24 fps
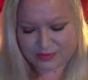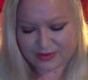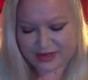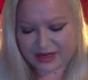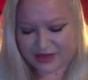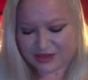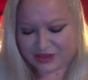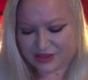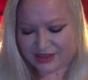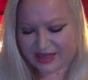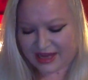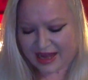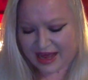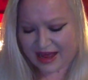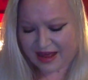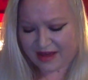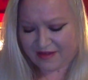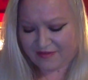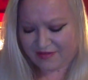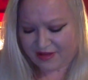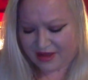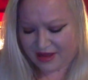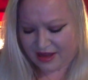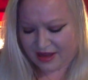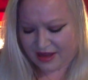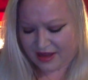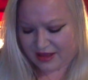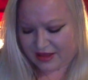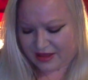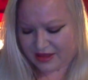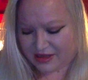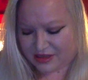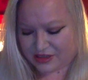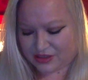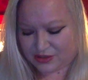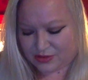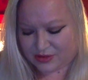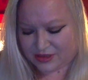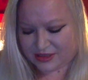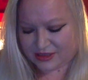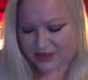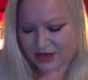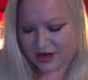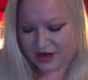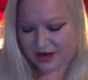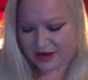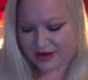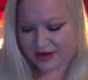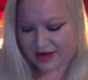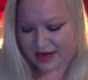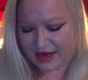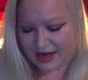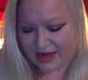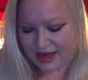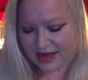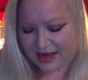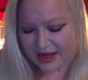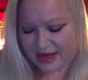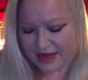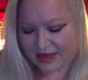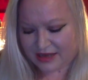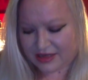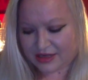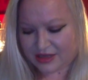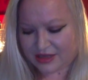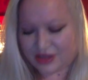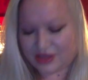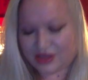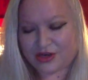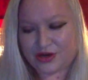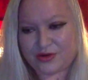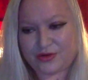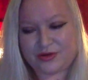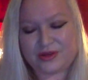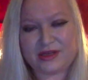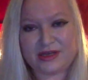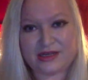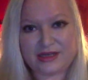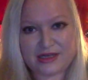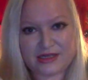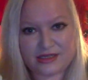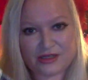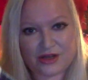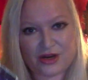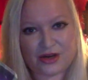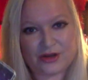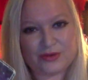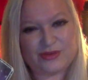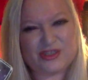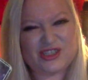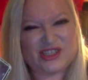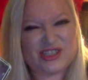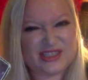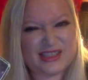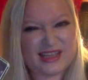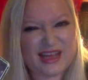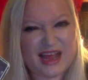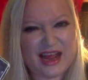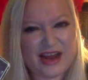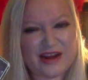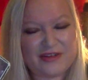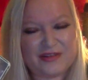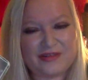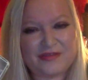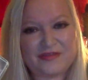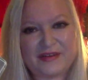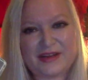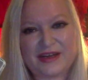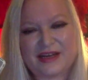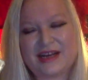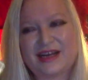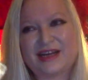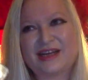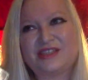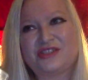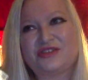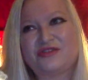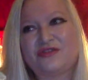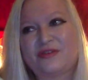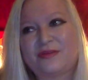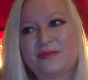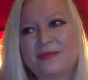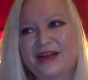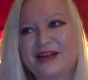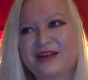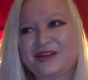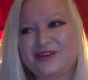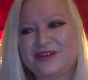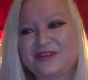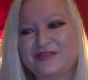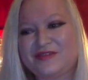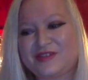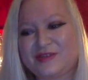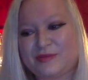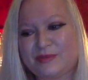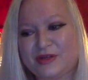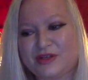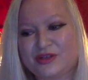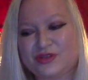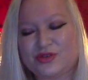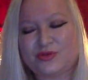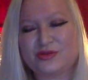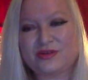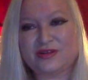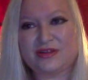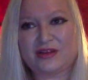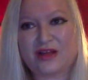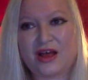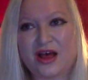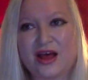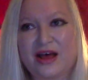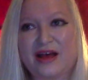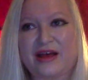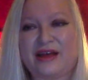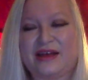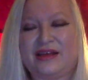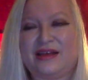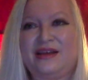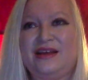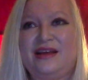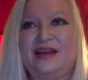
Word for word: We actually have the source card and the nothingness card, which is the Hierophant, and it's a reminder of spiritual law.